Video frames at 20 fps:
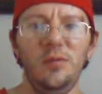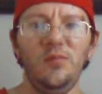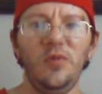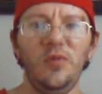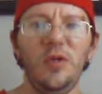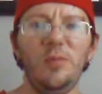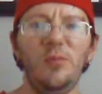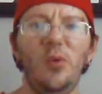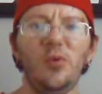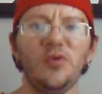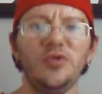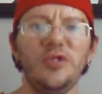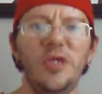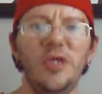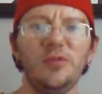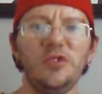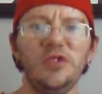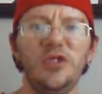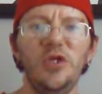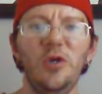But of course, they
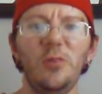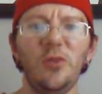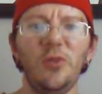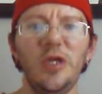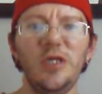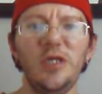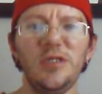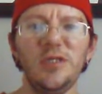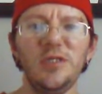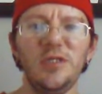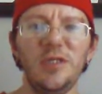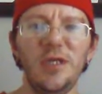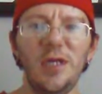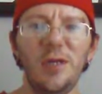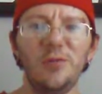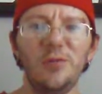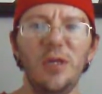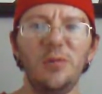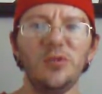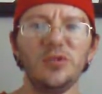were still breathing and
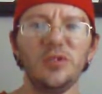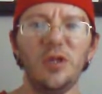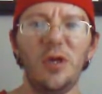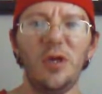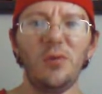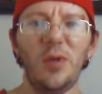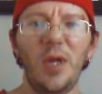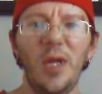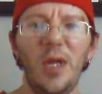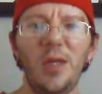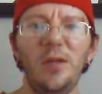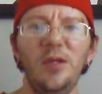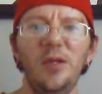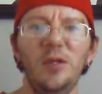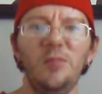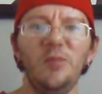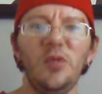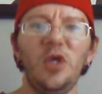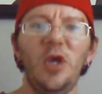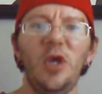everything was all right.
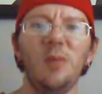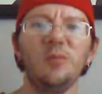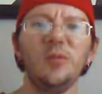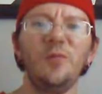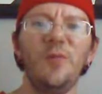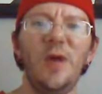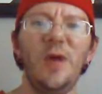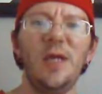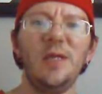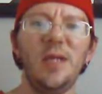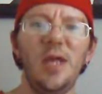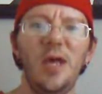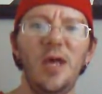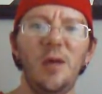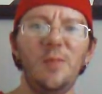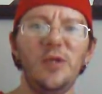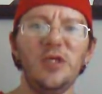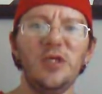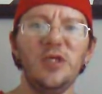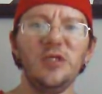But come to find
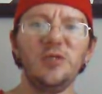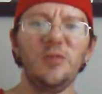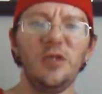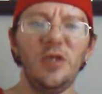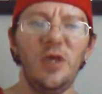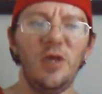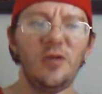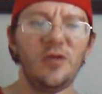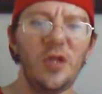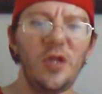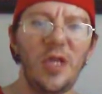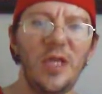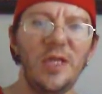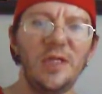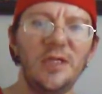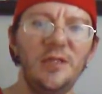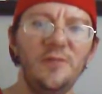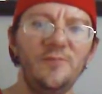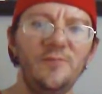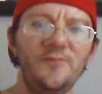out, because of another lady